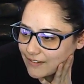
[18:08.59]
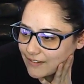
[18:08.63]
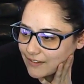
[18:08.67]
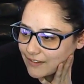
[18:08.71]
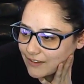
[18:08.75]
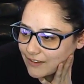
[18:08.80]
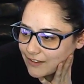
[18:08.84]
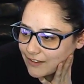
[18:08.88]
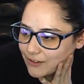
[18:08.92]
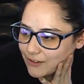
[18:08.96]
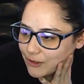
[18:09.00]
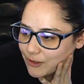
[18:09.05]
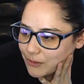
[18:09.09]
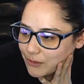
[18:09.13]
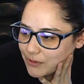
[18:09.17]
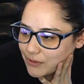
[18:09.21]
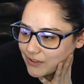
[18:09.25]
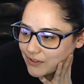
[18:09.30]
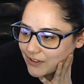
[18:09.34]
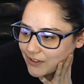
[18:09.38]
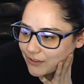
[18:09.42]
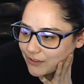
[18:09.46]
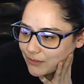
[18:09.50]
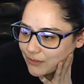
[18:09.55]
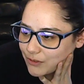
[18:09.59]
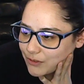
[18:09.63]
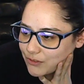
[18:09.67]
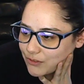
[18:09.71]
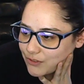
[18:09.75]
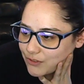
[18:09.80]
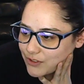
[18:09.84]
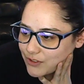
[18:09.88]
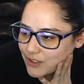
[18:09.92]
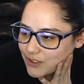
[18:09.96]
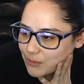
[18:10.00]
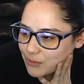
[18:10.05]
Did it go in downloads
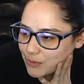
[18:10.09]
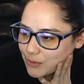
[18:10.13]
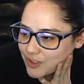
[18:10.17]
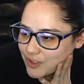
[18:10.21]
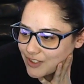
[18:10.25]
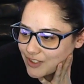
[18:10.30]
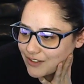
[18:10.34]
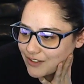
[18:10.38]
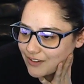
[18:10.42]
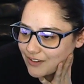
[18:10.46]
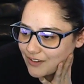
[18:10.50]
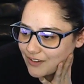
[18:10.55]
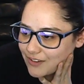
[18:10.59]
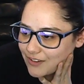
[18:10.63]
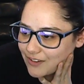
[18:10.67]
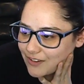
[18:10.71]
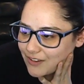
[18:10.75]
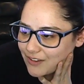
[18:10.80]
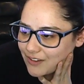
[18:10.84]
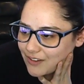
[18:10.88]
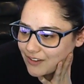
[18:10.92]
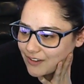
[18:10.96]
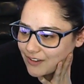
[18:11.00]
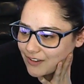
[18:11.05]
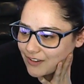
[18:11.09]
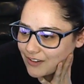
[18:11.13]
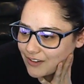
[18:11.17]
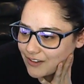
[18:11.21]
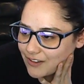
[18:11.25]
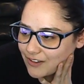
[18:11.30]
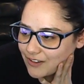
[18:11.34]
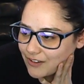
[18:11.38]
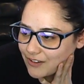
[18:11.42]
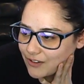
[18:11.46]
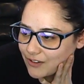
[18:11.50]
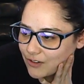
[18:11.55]
for some reason?
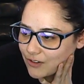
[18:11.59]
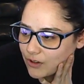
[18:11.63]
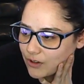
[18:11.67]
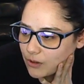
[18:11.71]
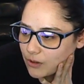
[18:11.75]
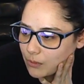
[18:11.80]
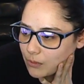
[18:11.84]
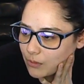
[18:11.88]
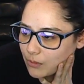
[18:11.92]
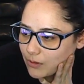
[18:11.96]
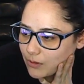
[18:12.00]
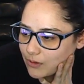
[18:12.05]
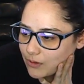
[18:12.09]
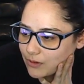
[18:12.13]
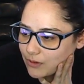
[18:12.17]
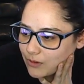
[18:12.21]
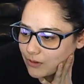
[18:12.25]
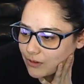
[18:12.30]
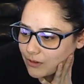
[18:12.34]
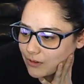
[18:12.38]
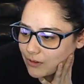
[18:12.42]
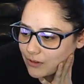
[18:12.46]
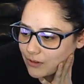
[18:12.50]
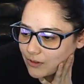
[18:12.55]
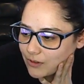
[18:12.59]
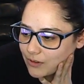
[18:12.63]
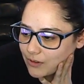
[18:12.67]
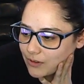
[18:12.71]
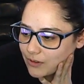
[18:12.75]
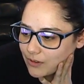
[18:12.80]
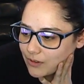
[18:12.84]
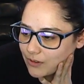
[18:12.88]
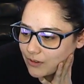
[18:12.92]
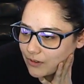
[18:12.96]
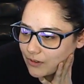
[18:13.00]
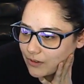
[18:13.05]
No.
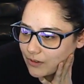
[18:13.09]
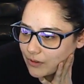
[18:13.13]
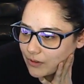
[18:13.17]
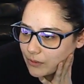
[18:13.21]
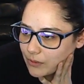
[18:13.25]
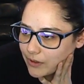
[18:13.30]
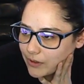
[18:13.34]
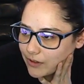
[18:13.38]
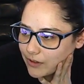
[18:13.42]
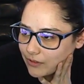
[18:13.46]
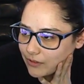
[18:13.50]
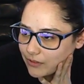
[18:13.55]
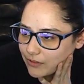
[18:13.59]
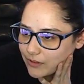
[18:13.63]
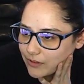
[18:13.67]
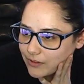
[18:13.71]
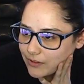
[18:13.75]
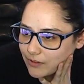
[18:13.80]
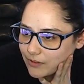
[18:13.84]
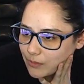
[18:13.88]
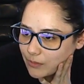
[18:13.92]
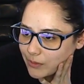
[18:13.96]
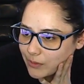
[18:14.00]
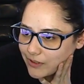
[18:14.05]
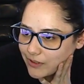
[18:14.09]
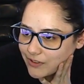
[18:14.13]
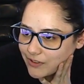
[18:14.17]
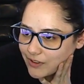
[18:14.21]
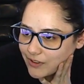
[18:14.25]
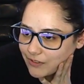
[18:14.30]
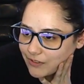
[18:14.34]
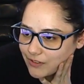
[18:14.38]
Okay, let's see where it saved.